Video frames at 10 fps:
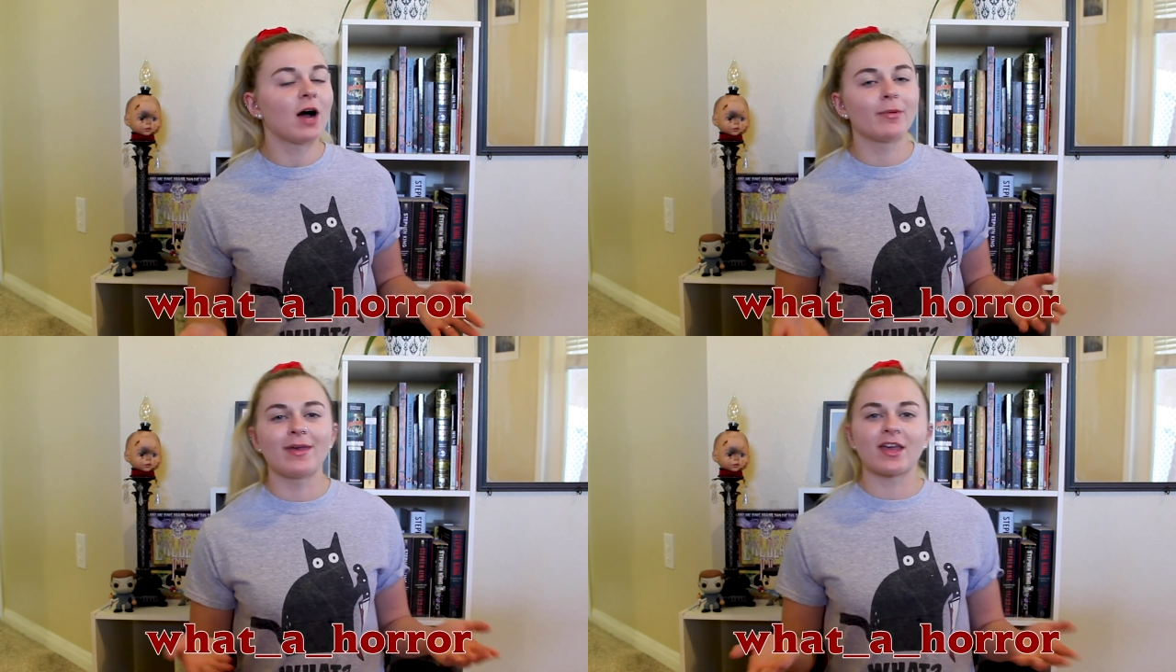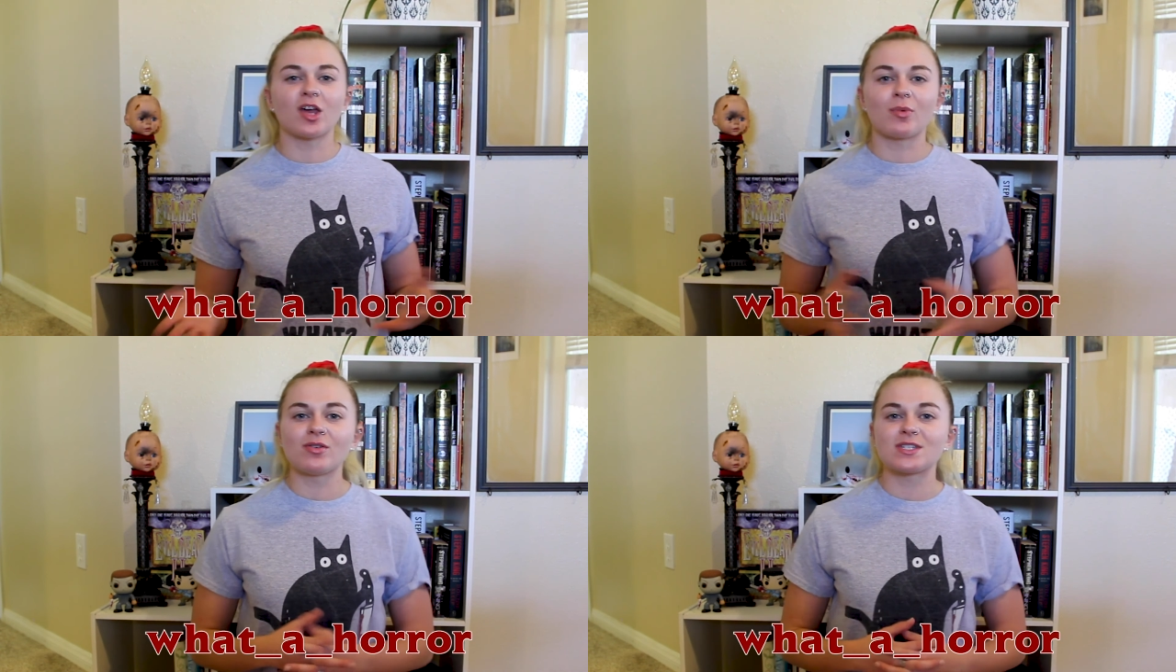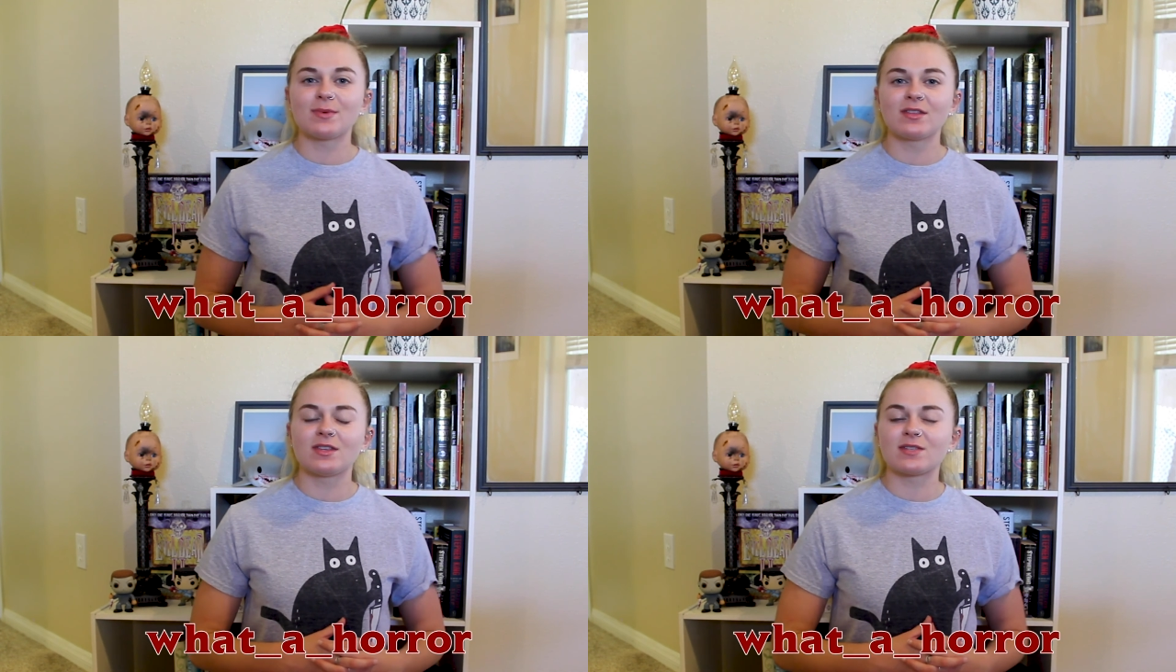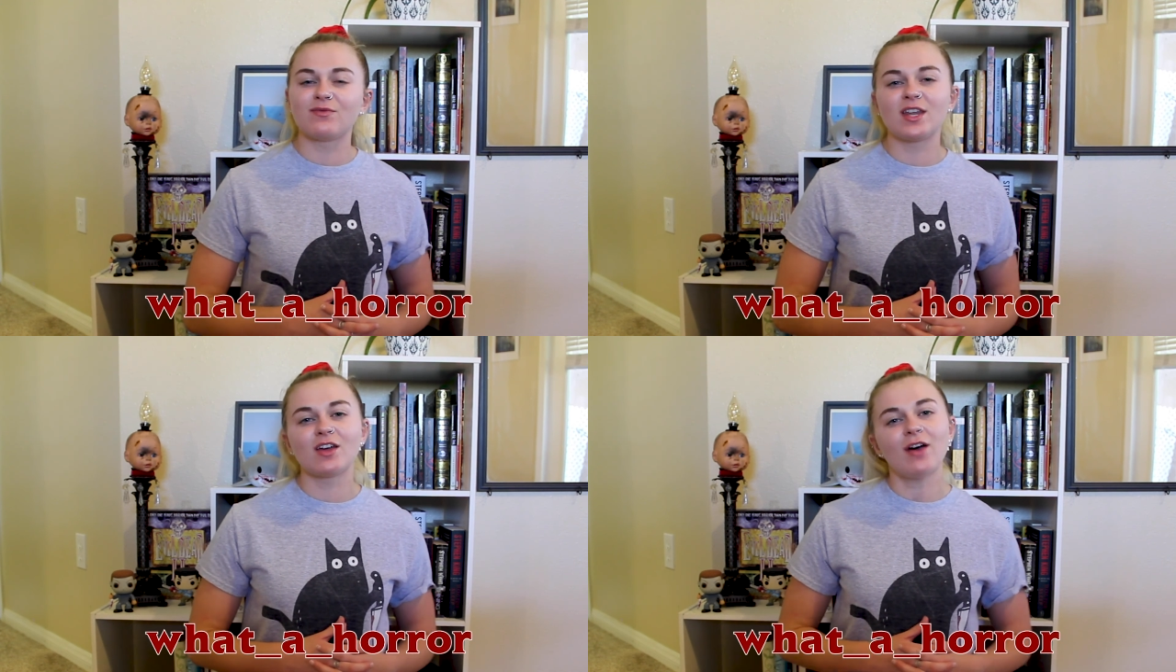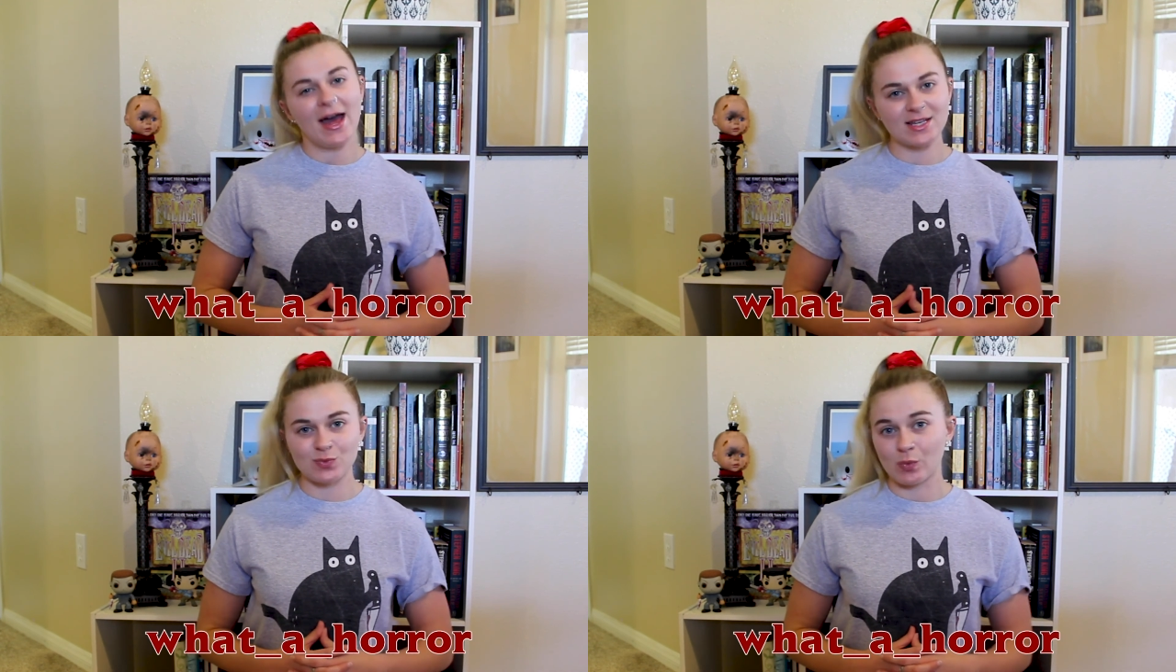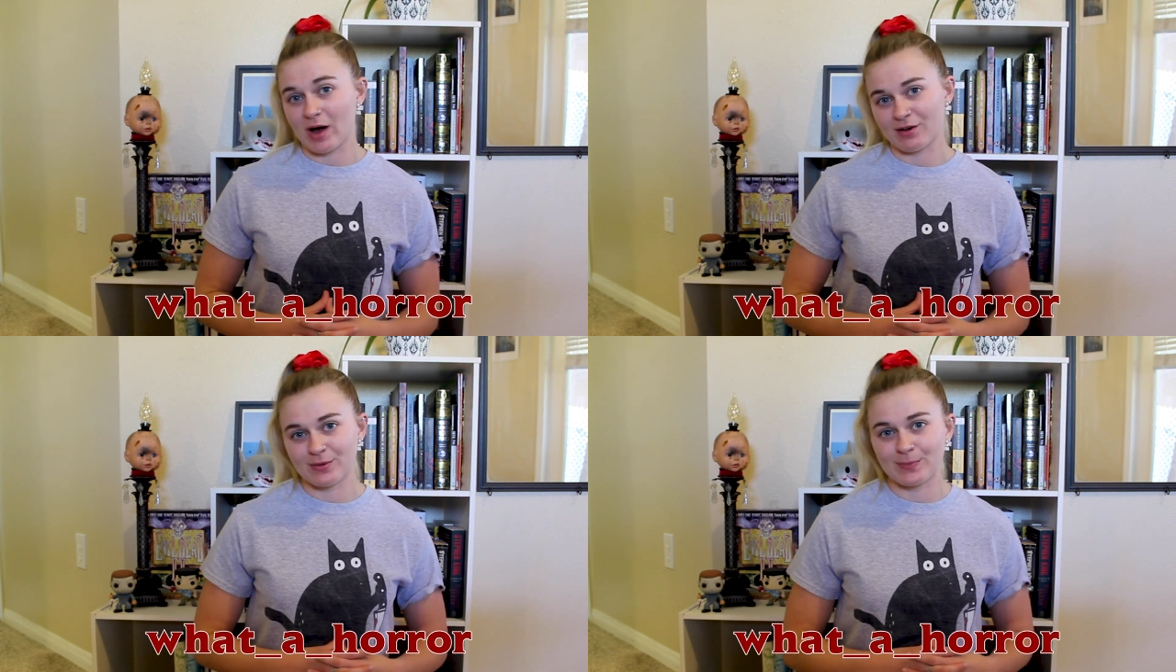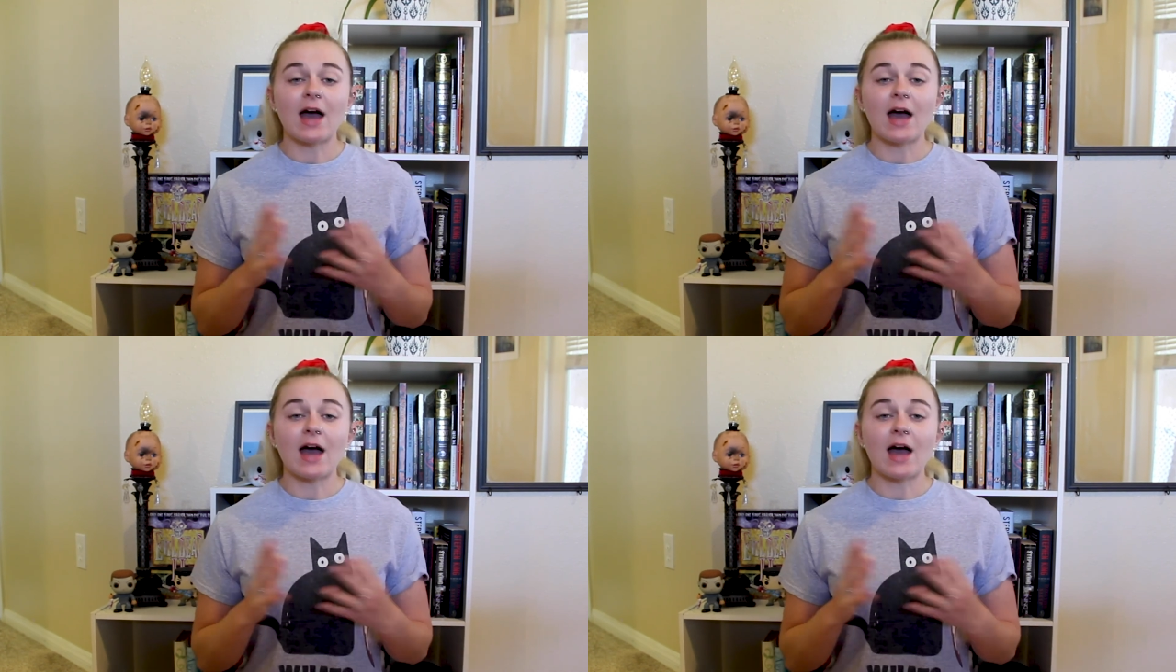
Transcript: I'll be making a post about this video as well.